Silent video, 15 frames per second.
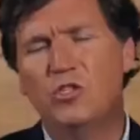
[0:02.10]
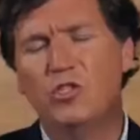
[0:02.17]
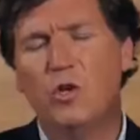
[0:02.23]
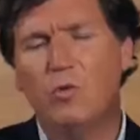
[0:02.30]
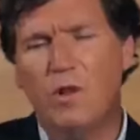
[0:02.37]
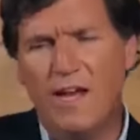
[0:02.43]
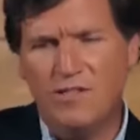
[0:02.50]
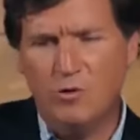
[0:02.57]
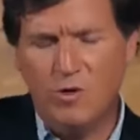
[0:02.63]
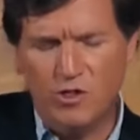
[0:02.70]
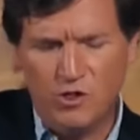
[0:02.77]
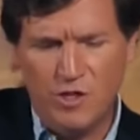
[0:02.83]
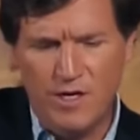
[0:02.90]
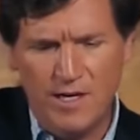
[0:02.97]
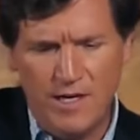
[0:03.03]
So last
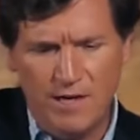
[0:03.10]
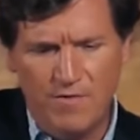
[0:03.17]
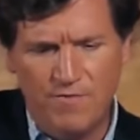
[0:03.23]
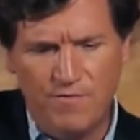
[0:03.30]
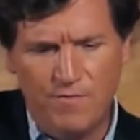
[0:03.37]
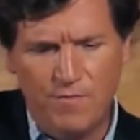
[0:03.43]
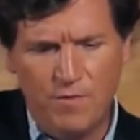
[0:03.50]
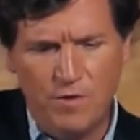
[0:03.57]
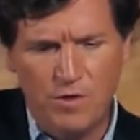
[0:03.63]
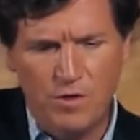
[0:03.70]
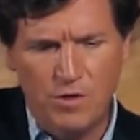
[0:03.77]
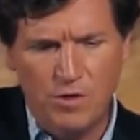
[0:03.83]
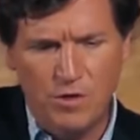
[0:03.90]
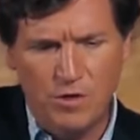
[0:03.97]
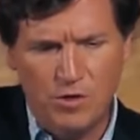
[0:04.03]
question, if
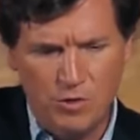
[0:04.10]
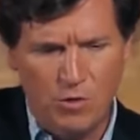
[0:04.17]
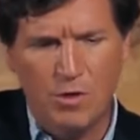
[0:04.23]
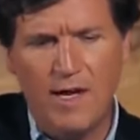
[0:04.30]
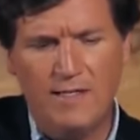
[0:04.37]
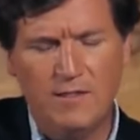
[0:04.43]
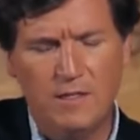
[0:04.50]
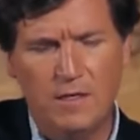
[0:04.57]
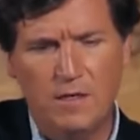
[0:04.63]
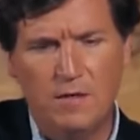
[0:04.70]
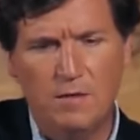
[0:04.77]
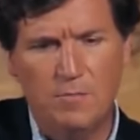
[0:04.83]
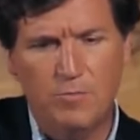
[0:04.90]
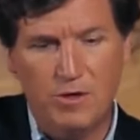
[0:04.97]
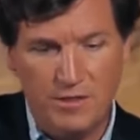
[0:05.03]
you're elected
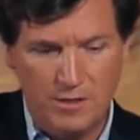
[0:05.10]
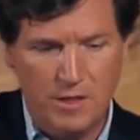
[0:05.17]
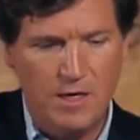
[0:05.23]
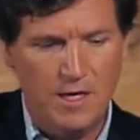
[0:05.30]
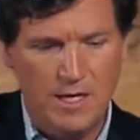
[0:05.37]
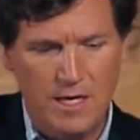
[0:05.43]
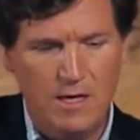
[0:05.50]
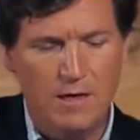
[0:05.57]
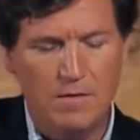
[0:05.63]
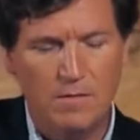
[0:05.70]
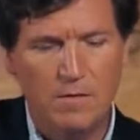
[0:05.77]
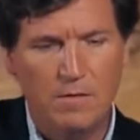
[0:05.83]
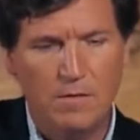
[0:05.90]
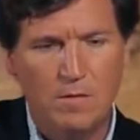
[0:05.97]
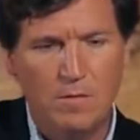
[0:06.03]
president
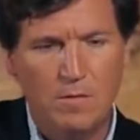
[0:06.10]
again,